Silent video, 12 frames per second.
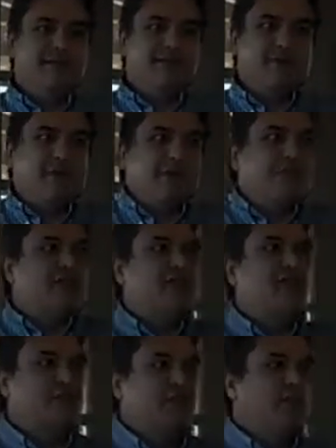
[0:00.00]
There are no
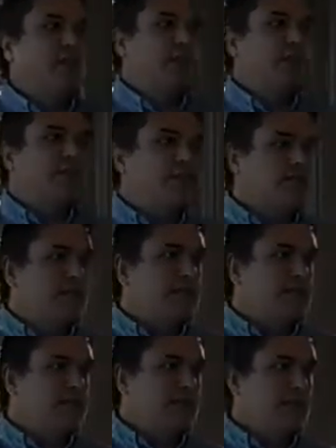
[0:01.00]
stupid questions.
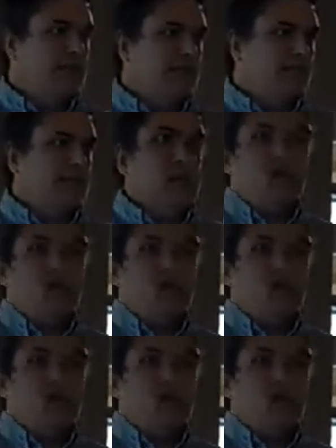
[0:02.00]
If you